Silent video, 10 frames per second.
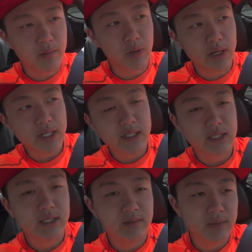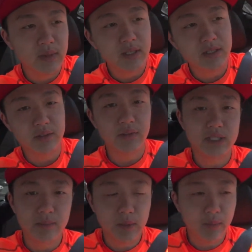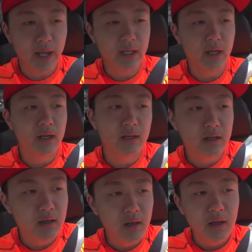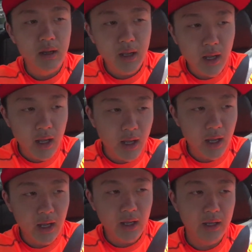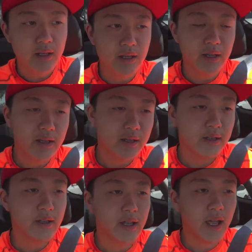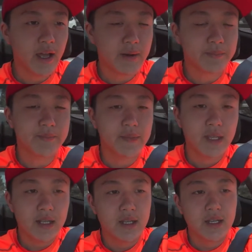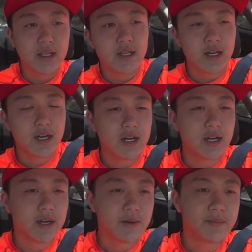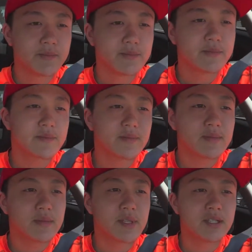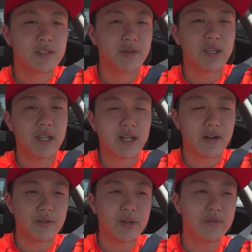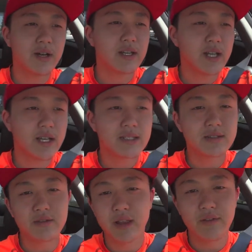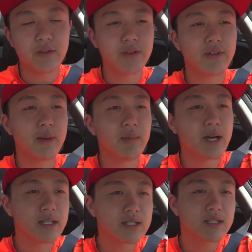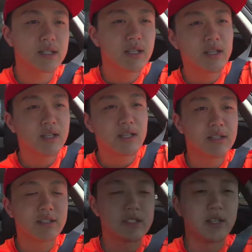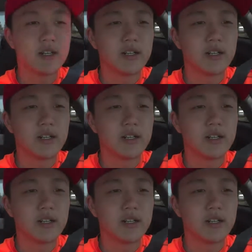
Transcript: bricks to fix up the backyard. And yeah, um, so we can get our refund I guess, like 45 bucks. So,